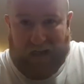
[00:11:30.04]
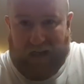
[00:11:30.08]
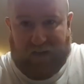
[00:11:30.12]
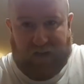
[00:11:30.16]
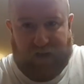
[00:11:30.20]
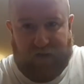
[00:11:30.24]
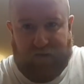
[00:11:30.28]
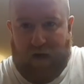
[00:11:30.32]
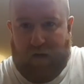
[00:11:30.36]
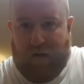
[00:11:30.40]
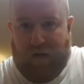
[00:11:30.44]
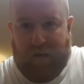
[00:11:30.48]

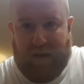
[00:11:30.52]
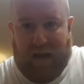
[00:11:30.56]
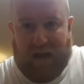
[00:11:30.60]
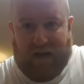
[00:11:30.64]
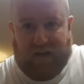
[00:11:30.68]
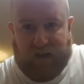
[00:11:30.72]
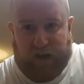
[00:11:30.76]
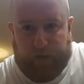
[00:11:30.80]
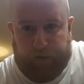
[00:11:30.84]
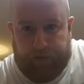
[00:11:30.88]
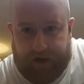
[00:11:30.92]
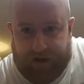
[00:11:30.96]
It's a very
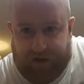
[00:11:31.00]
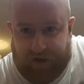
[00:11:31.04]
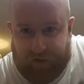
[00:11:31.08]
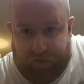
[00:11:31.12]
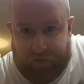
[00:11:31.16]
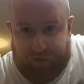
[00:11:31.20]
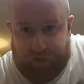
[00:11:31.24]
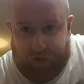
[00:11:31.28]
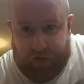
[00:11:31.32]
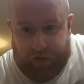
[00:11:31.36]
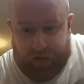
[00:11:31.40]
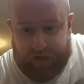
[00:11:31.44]
basic prison
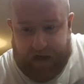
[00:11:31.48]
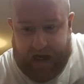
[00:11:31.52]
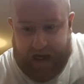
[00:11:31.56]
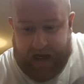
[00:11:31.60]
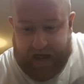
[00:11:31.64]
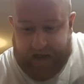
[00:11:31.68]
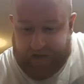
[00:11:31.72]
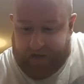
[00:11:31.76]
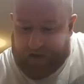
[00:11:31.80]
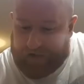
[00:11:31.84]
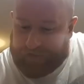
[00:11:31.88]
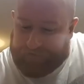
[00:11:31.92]
food,
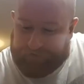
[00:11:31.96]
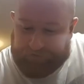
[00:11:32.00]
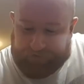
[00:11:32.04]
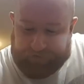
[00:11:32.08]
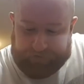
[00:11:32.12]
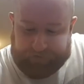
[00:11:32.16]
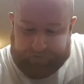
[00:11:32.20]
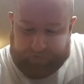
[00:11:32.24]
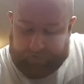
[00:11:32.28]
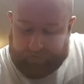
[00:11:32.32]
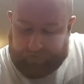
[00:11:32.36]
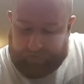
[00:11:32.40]
guys.
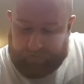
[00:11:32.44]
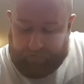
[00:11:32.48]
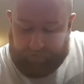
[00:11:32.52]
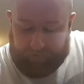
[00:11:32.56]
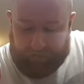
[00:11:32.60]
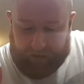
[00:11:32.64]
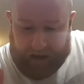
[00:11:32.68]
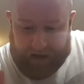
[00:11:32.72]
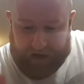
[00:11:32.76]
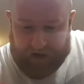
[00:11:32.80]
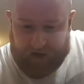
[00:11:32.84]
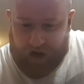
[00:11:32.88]

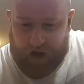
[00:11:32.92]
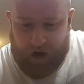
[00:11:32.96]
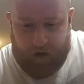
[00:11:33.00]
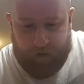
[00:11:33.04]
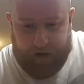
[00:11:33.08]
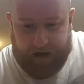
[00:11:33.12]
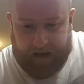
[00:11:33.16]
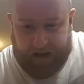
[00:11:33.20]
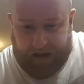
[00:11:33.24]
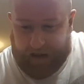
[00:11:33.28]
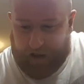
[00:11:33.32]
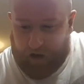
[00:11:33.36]
It's not
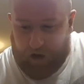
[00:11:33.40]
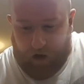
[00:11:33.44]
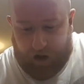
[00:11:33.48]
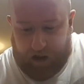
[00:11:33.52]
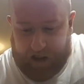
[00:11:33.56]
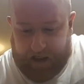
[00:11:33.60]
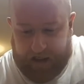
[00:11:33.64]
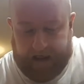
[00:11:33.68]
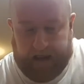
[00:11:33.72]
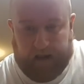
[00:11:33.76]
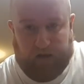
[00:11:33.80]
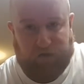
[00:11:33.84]
really
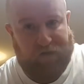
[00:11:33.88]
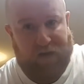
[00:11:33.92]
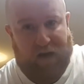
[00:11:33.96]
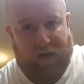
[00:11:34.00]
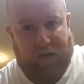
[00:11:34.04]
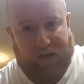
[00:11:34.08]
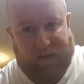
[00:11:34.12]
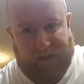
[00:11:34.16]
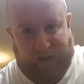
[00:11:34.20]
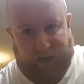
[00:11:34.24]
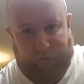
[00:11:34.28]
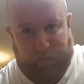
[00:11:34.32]
cooking. It's
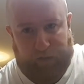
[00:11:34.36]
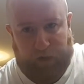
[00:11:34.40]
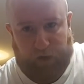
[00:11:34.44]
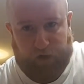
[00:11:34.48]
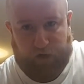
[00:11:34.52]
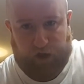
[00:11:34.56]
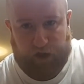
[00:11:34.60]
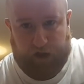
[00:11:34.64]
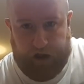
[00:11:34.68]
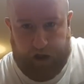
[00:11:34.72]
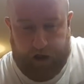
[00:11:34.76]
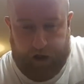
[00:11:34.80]
very simple
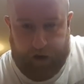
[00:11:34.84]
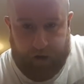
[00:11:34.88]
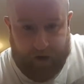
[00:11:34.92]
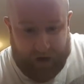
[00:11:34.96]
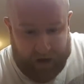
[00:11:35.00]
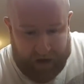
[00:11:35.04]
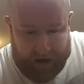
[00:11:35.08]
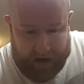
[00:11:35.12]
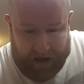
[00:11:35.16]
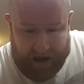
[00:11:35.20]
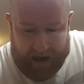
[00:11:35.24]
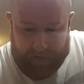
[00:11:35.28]
to do.
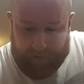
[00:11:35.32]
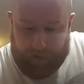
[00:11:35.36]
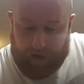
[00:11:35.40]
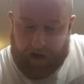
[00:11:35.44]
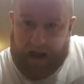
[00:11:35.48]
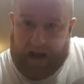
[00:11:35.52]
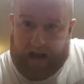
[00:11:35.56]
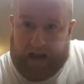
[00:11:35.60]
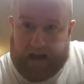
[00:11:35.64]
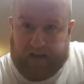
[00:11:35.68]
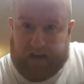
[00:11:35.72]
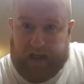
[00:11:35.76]
But
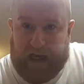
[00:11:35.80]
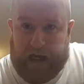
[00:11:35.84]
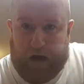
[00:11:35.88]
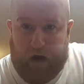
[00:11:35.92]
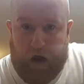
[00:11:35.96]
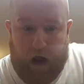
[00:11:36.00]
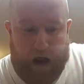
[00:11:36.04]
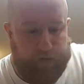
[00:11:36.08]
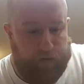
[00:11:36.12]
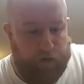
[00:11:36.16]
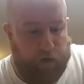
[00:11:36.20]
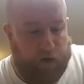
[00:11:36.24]
like I say,
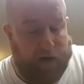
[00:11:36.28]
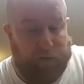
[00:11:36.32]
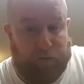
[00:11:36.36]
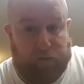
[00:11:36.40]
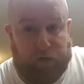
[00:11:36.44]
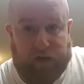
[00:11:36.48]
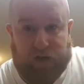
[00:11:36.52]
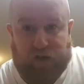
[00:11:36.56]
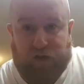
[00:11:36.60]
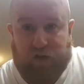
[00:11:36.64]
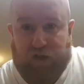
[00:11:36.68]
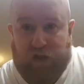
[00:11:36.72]
not everyone in
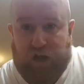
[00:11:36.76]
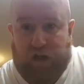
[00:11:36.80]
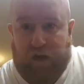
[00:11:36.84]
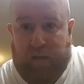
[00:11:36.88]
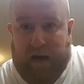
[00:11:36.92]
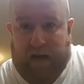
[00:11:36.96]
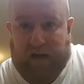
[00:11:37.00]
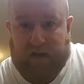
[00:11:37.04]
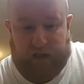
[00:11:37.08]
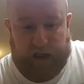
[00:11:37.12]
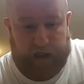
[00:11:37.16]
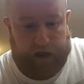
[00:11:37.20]
prison is a
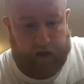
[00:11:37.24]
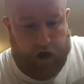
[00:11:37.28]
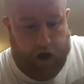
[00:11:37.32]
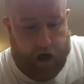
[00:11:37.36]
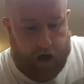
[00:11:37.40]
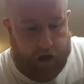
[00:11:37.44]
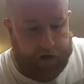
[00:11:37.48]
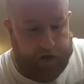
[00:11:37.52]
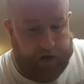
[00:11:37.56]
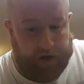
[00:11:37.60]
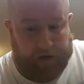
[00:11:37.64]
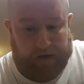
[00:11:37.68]
domestic
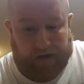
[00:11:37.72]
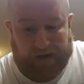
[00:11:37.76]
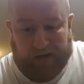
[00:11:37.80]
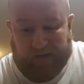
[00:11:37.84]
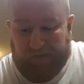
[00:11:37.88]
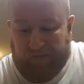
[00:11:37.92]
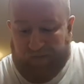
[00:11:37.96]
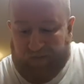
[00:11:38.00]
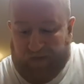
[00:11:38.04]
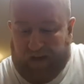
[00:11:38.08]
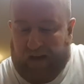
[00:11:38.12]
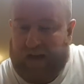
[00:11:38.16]
god.
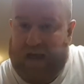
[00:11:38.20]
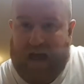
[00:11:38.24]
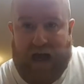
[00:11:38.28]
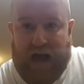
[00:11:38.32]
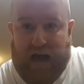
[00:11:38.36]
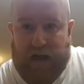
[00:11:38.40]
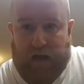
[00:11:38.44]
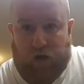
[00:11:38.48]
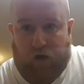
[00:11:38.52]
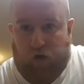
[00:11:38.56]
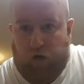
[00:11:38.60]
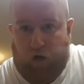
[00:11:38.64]

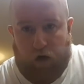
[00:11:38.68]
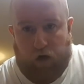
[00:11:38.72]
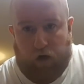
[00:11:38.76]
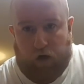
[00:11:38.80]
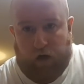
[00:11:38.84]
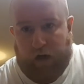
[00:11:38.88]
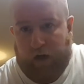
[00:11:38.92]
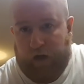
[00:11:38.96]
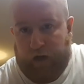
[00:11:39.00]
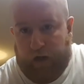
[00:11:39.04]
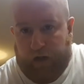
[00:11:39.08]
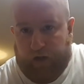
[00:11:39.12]
Can't
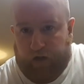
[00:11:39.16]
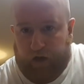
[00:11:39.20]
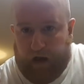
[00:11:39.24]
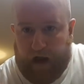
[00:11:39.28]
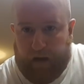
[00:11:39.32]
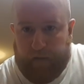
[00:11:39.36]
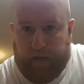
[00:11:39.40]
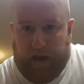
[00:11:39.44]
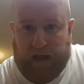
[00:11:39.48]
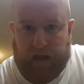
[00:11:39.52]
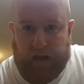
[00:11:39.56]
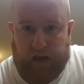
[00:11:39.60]
cook. Do you
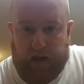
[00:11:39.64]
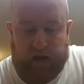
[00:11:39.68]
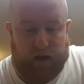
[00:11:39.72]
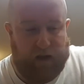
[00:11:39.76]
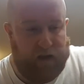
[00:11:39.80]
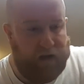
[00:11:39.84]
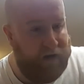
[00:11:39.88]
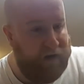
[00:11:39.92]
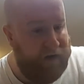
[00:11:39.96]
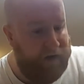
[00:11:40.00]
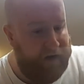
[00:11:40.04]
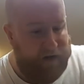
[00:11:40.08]
know what I mean?
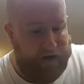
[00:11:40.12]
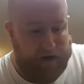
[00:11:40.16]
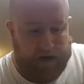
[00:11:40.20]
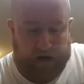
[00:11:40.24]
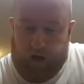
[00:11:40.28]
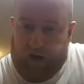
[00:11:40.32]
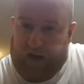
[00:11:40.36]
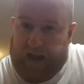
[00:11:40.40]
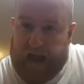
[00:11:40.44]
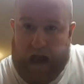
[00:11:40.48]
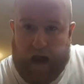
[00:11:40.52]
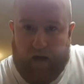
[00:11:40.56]
They
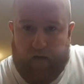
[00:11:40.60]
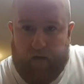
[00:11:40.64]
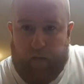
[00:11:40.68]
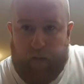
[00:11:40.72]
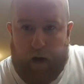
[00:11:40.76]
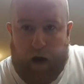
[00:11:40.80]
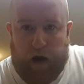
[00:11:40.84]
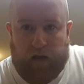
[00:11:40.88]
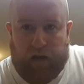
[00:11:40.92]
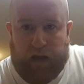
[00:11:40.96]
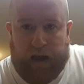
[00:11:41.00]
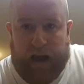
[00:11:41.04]
can't even
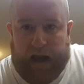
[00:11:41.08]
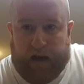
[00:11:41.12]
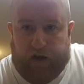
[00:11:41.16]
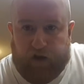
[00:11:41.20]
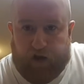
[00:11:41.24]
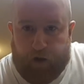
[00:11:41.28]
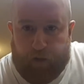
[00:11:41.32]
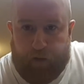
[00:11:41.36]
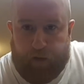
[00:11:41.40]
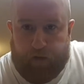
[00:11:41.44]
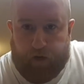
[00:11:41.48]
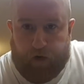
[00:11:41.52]
boil an egg,
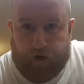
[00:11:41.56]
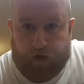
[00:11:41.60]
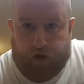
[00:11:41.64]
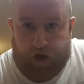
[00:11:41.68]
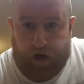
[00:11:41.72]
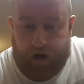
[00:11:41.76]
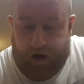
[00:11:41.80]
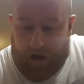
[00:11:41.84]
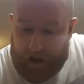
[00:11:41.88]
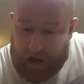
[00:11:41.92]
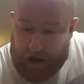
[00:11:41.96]
some of us.